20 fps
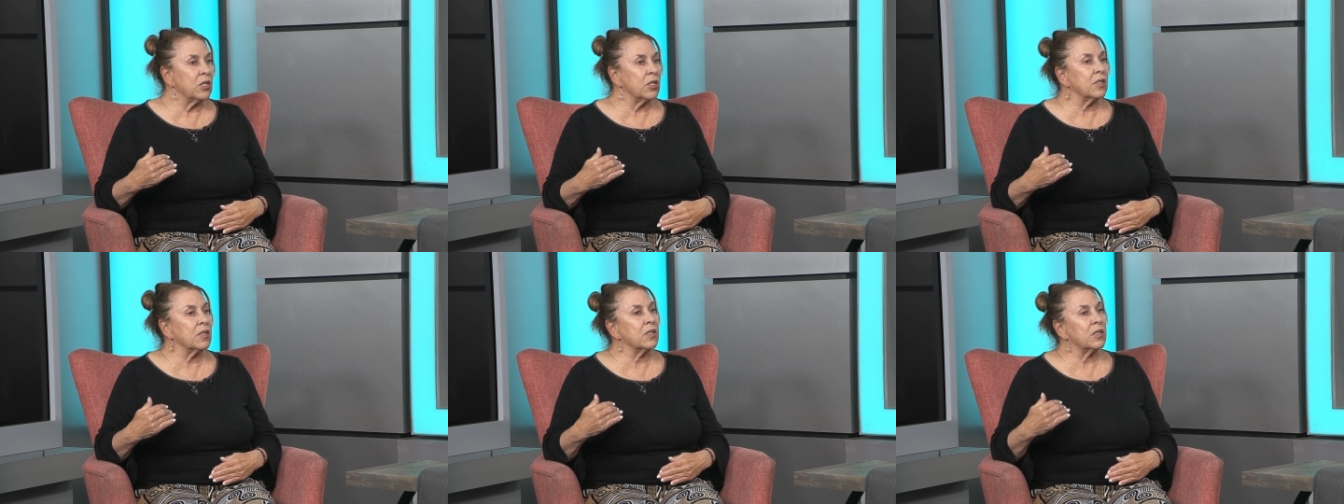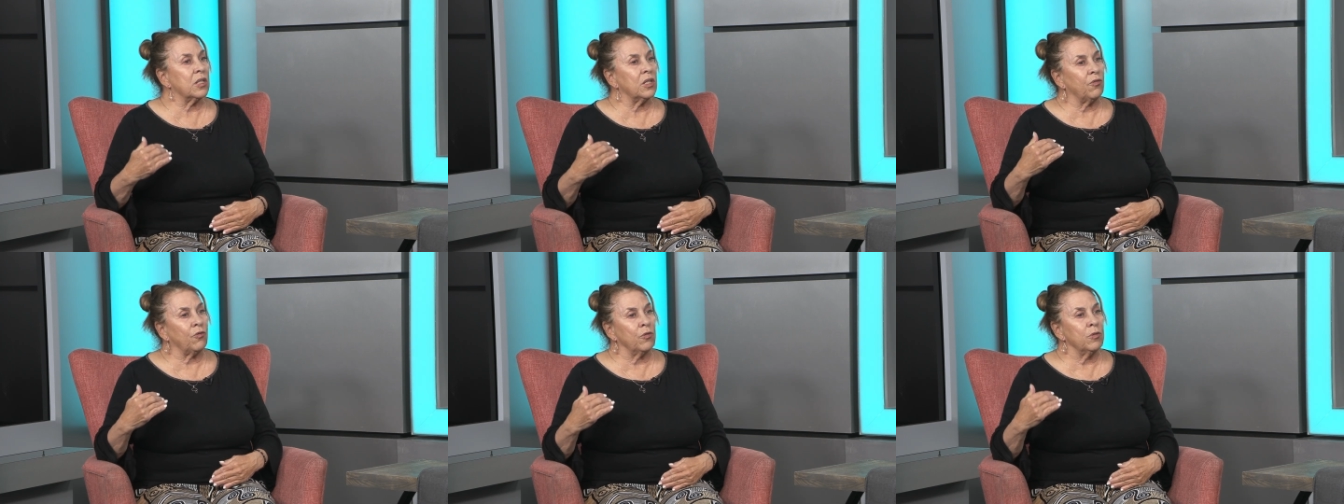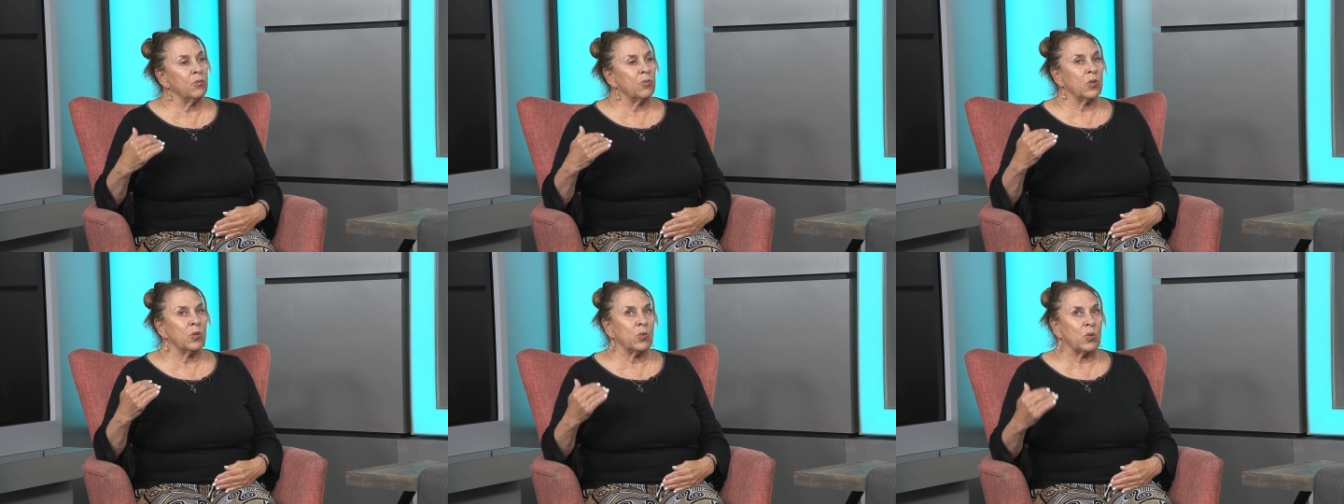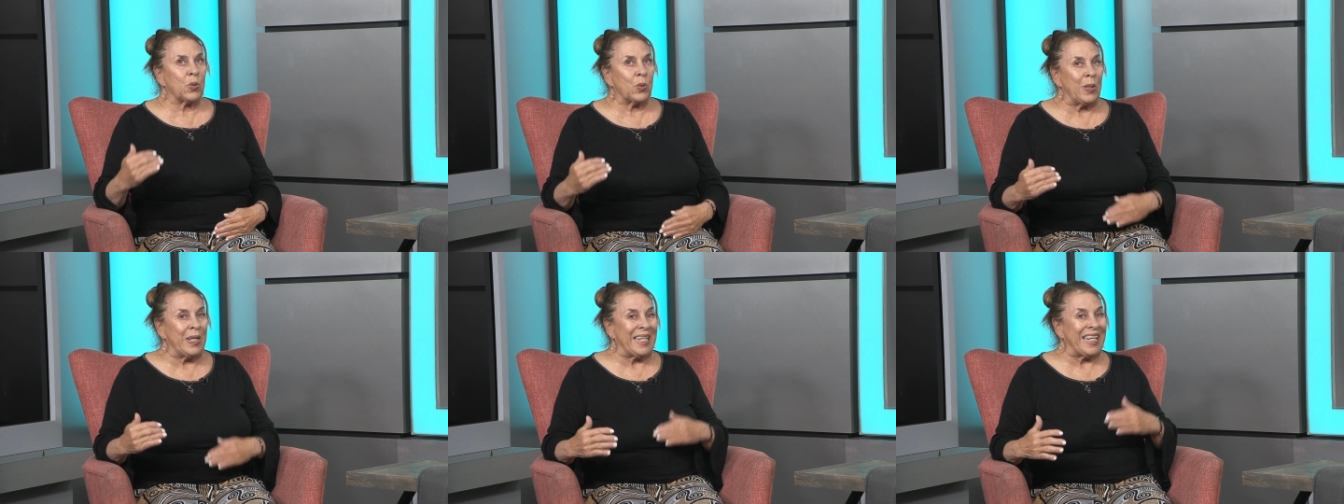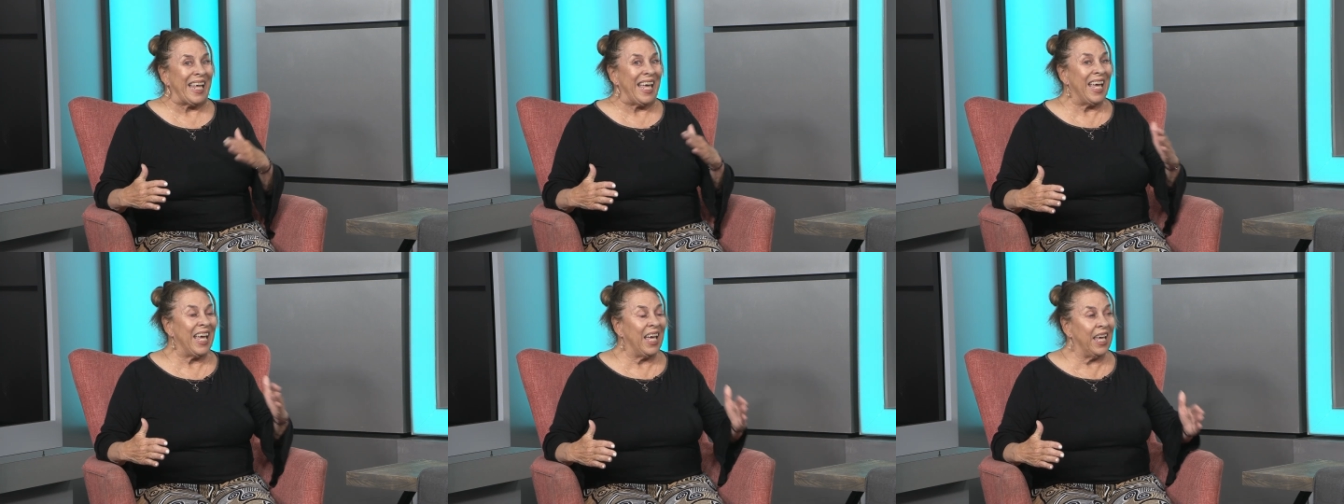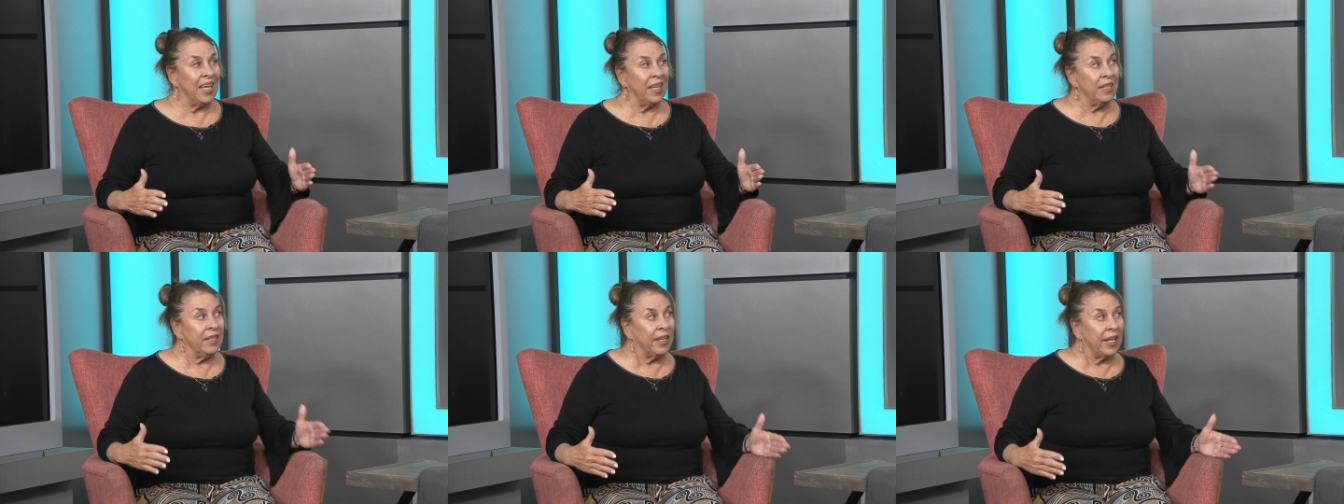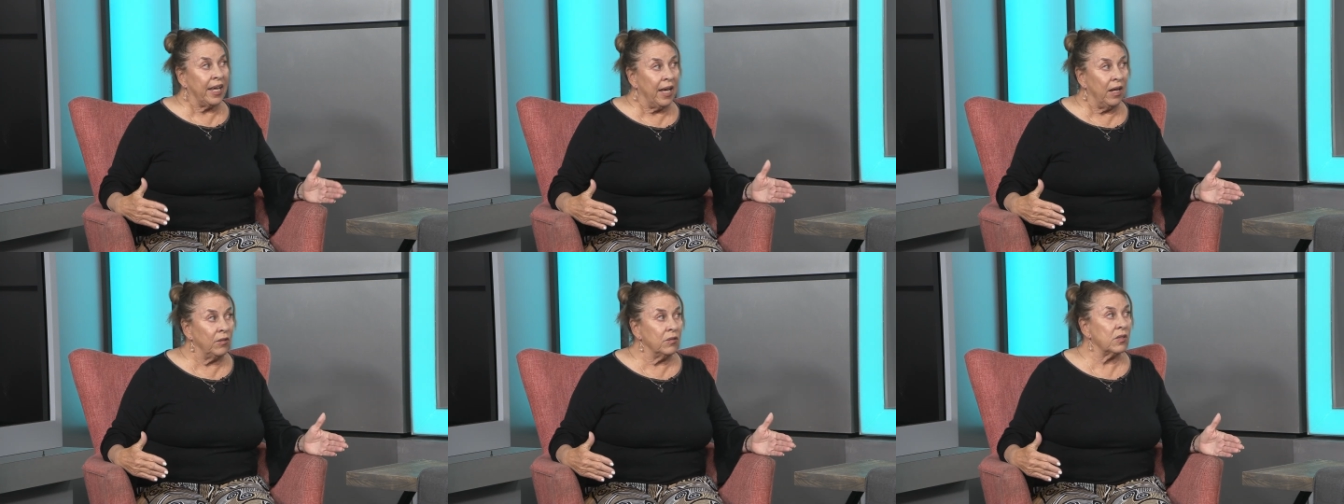is the difference between a head
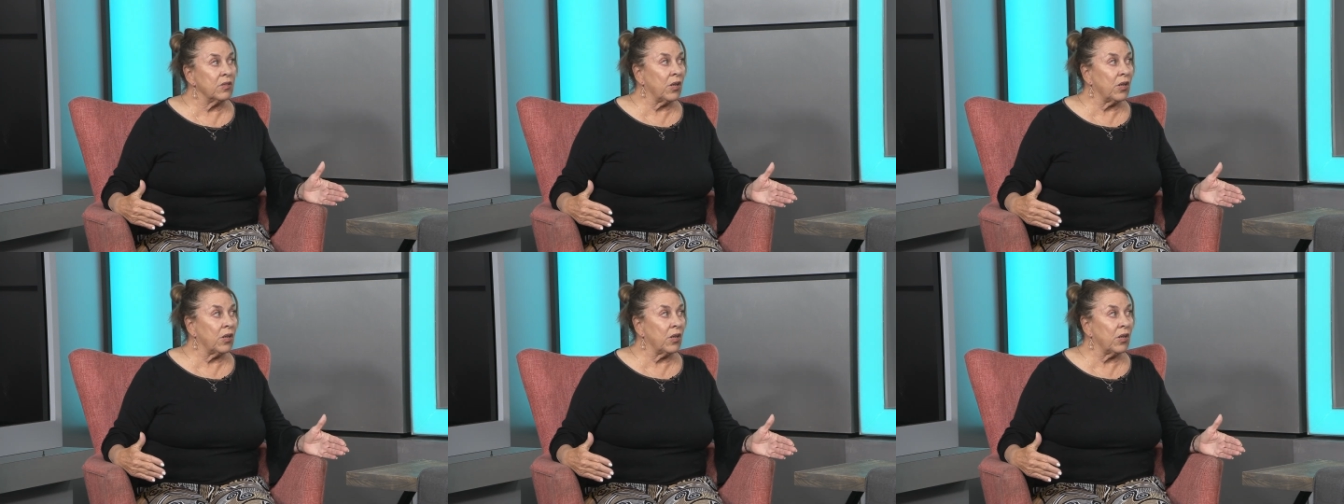count